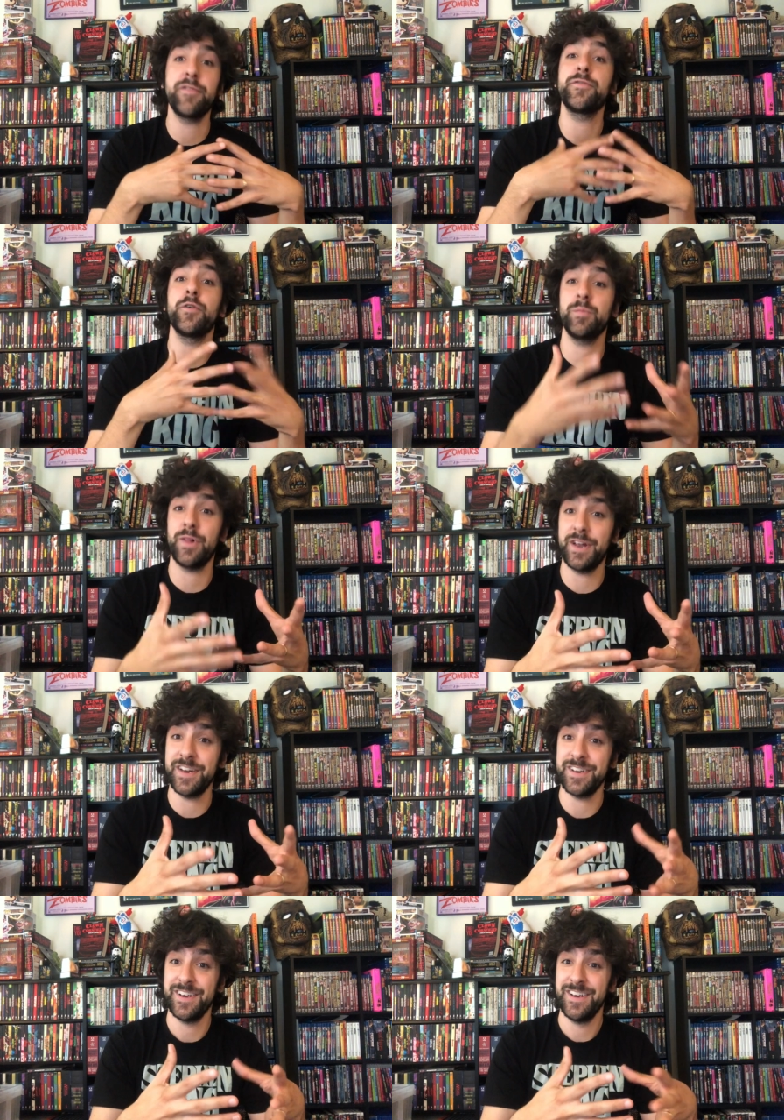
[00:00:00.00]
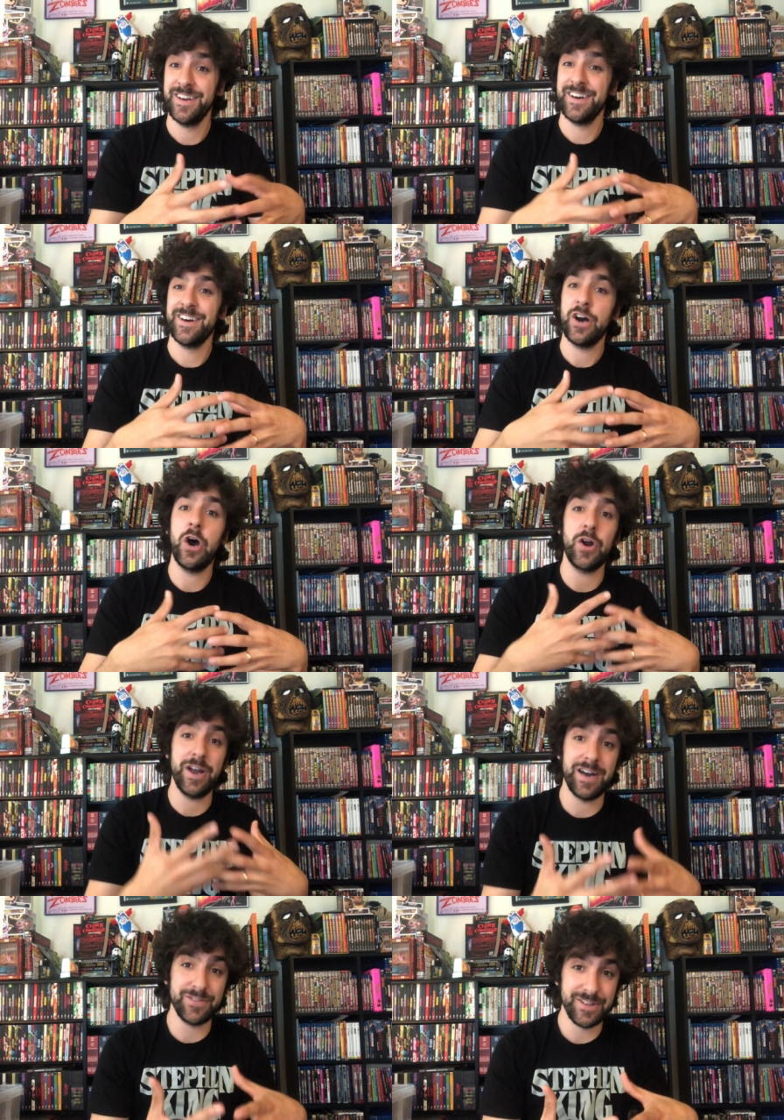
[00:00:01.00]
full-blooded horror
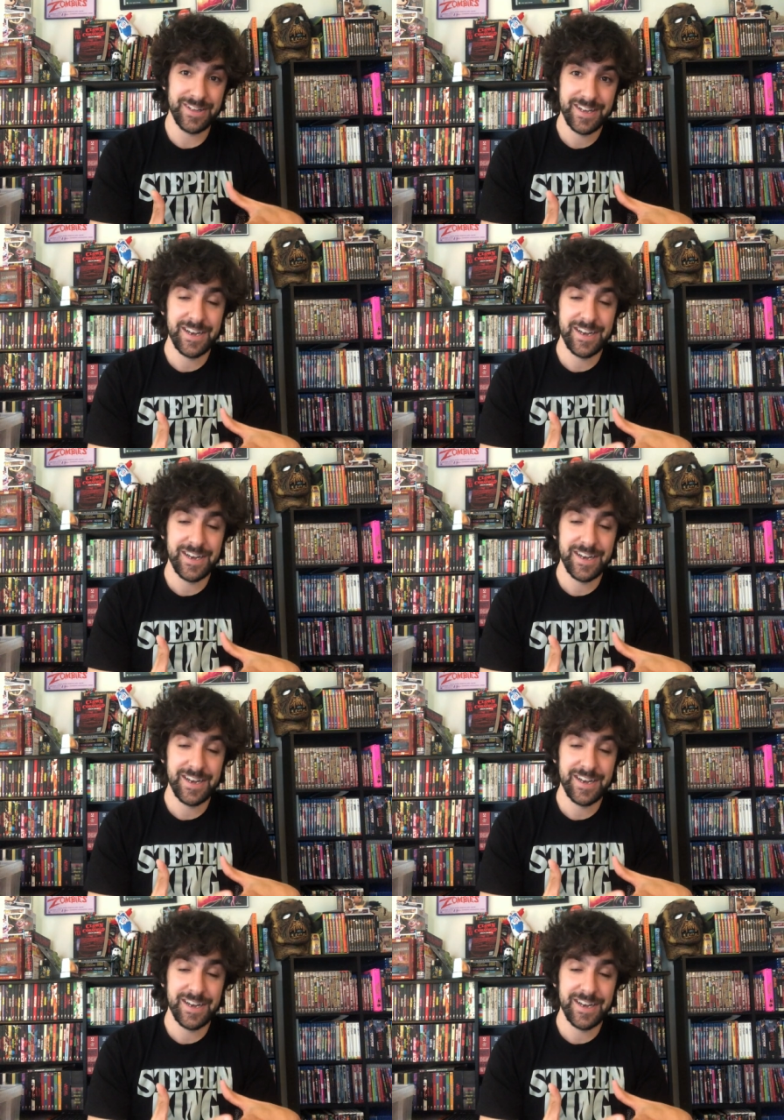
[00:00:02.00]
novel.